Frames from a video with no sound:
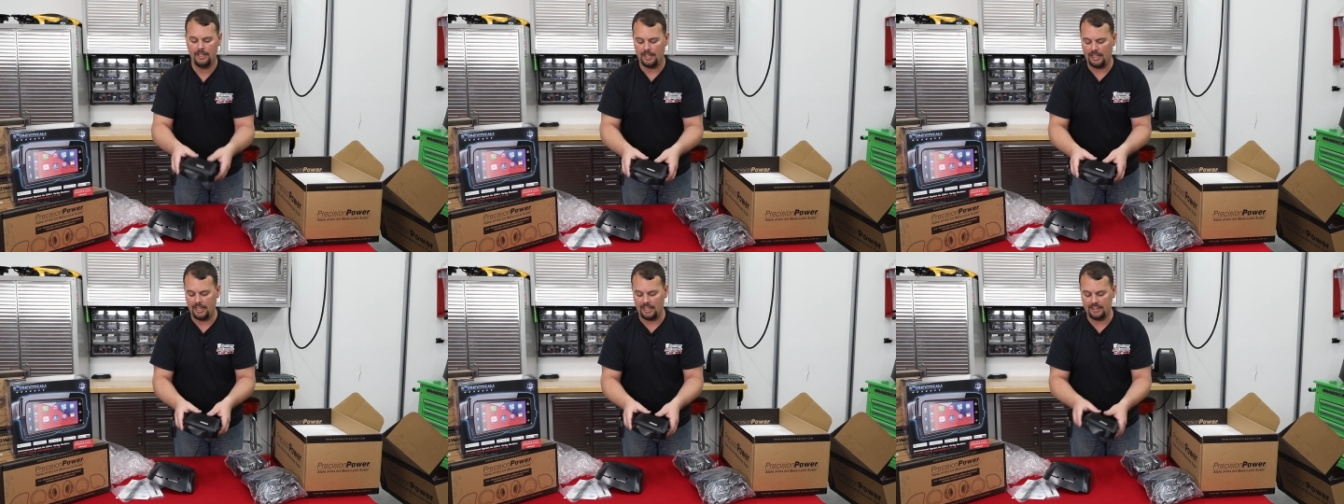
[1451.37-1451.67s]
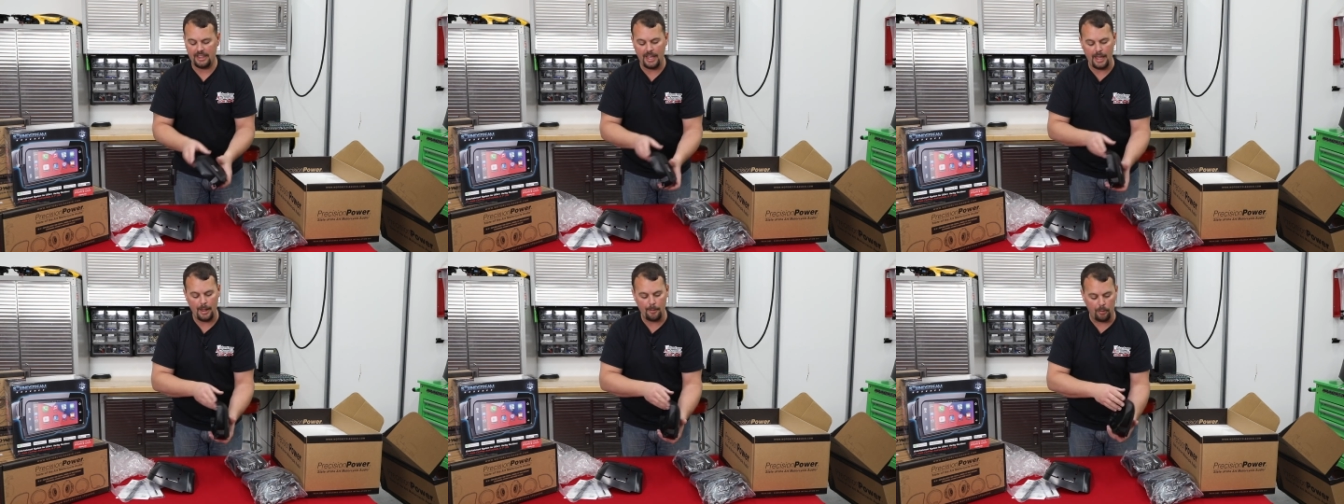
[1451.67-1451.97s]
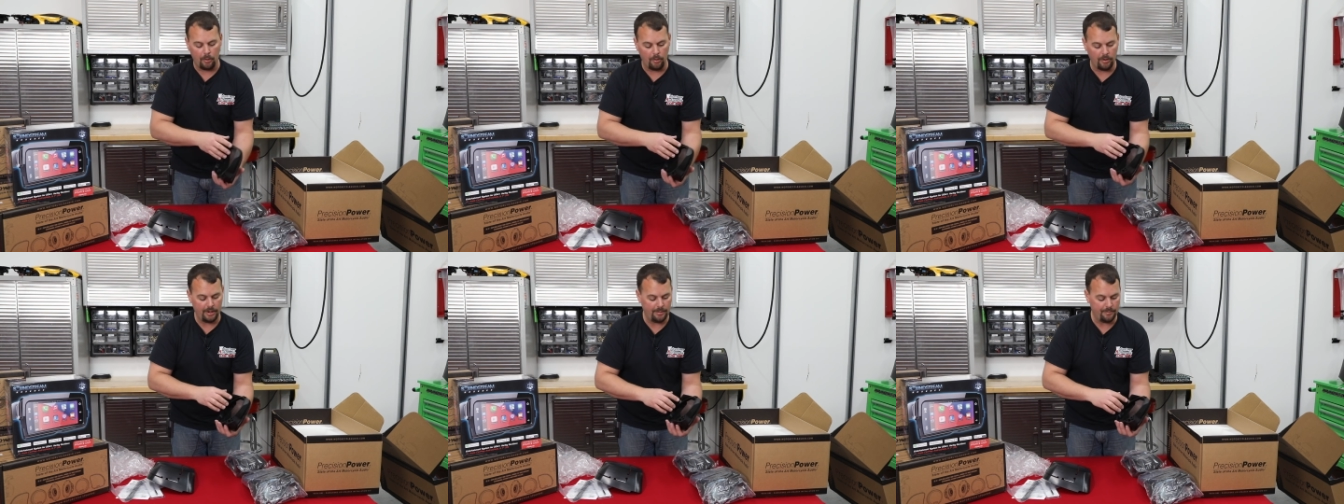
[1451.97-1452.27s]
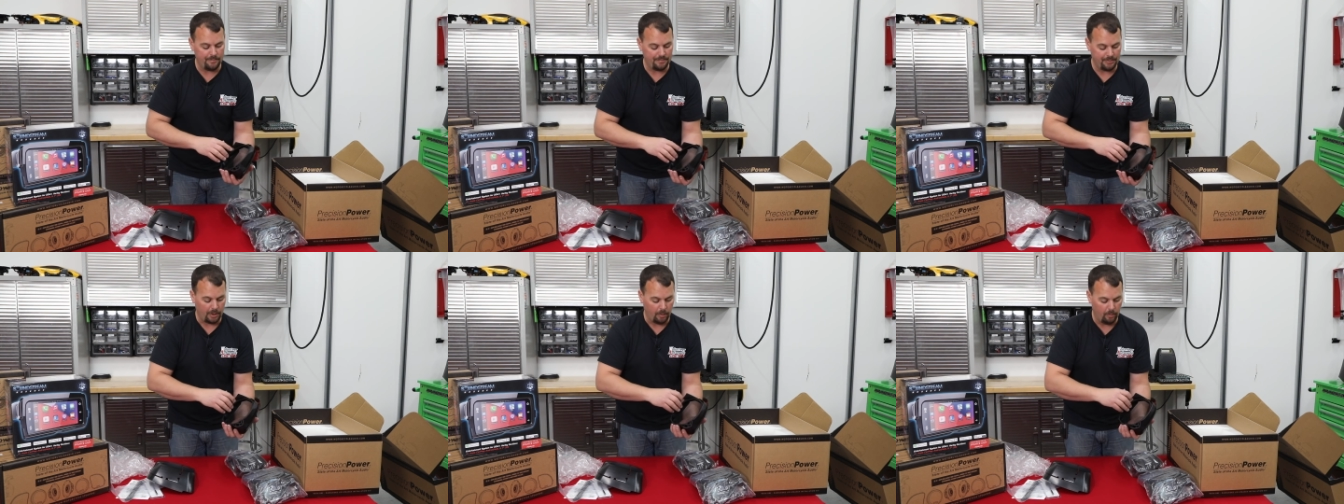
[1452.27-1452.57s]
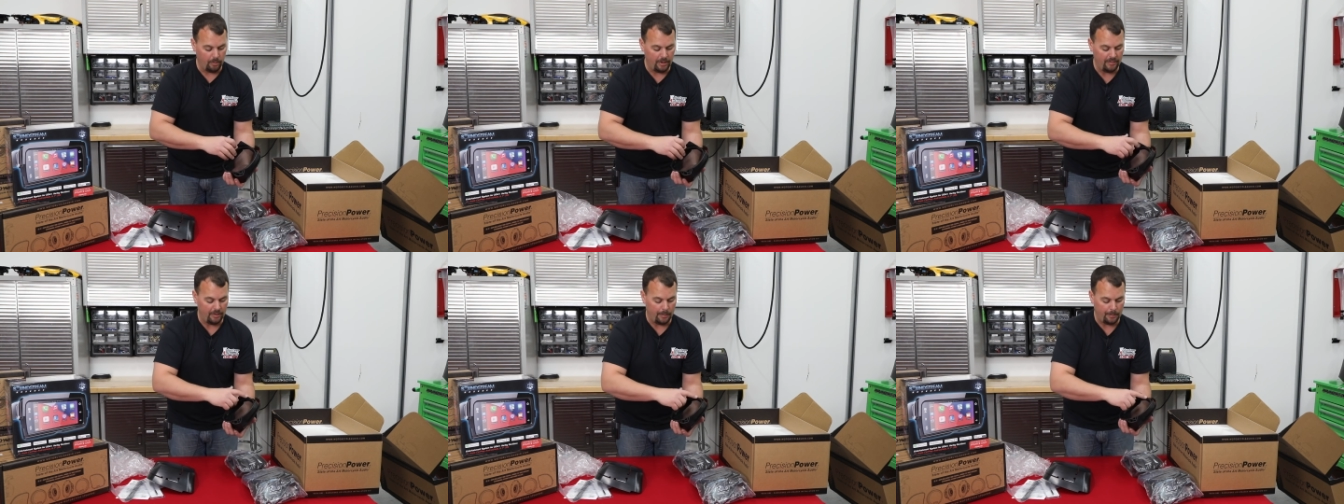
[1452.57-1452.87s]
At that point,
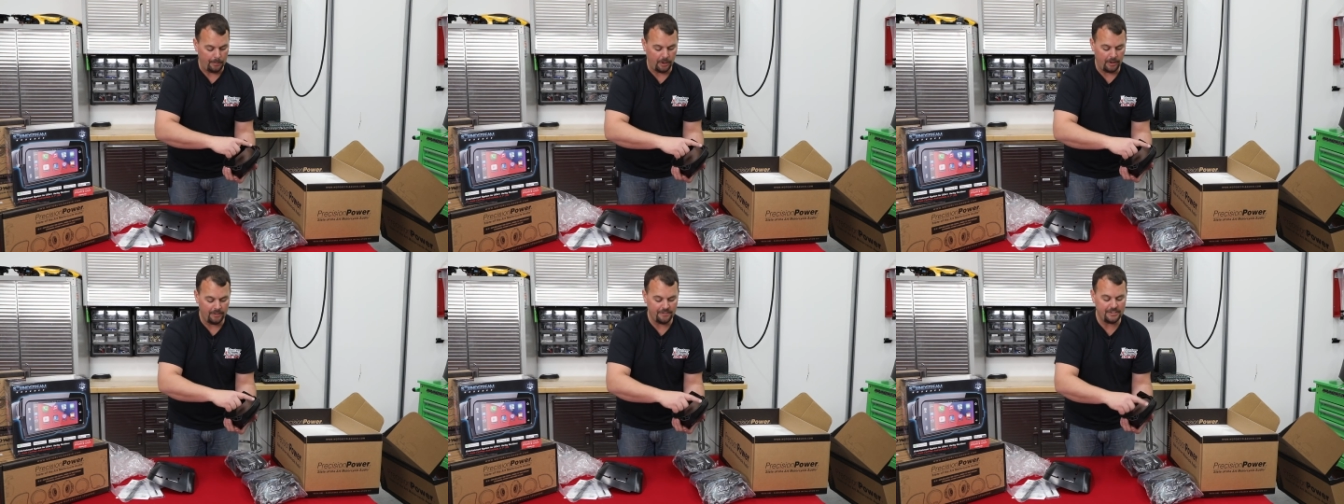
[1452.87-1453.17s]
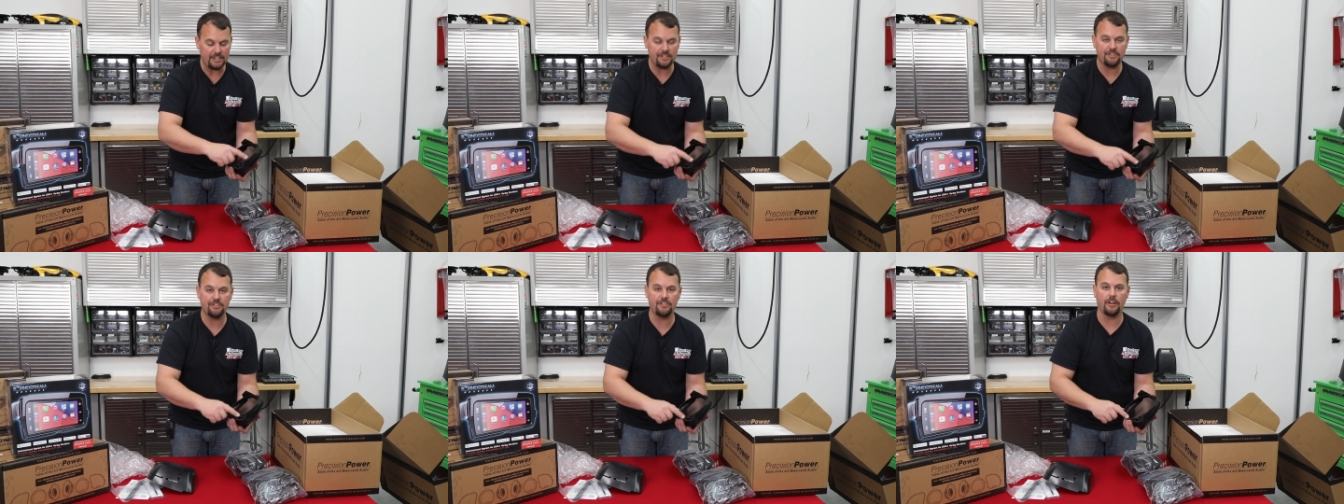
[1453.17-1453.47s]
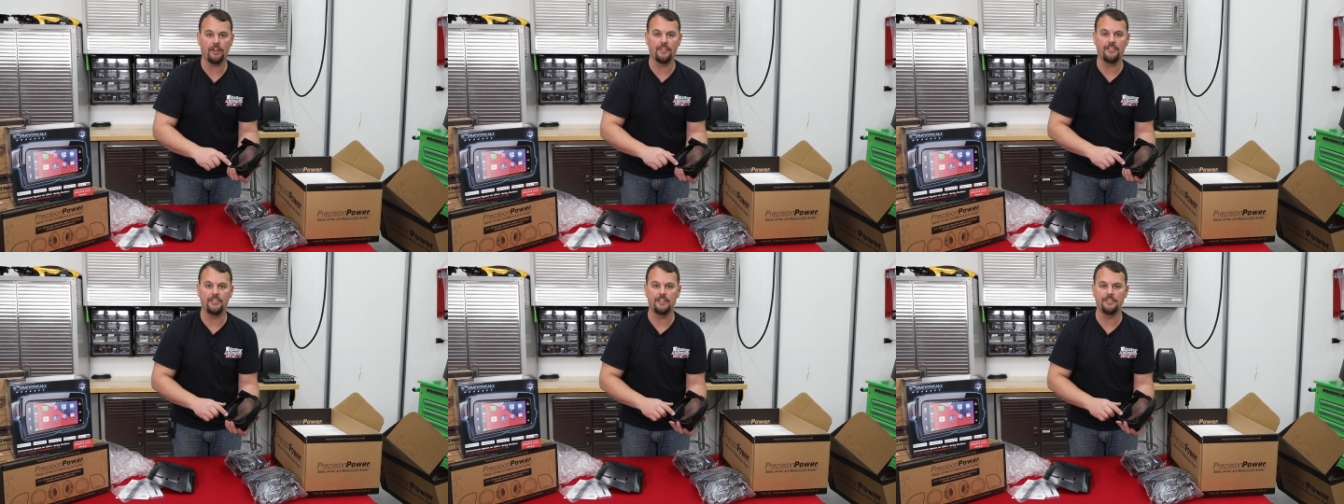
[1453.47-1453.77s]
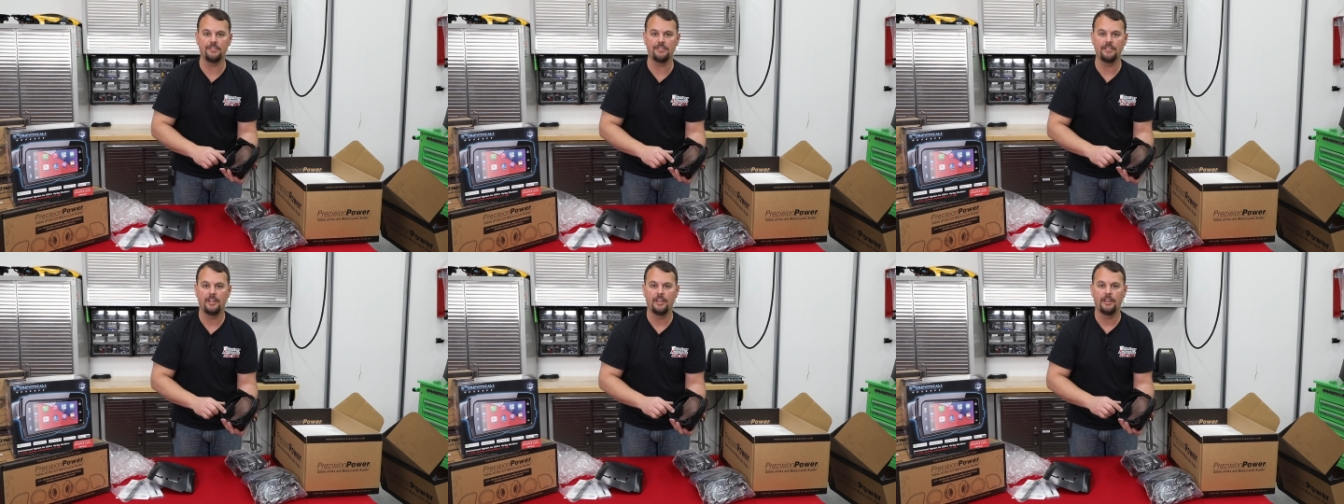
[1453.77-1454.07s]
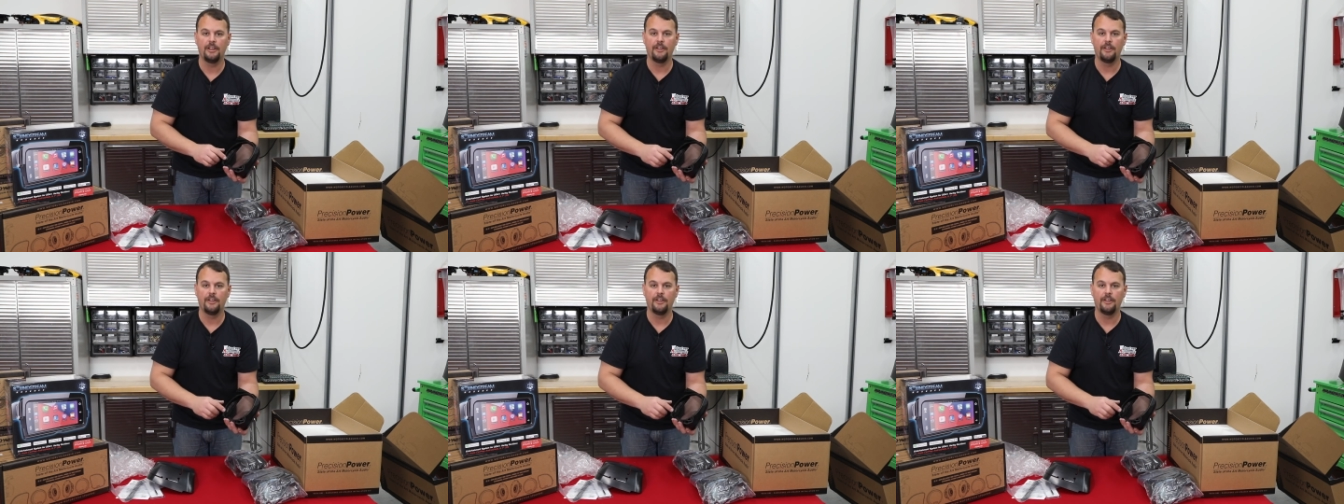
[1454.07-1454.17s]
we have a perfect surface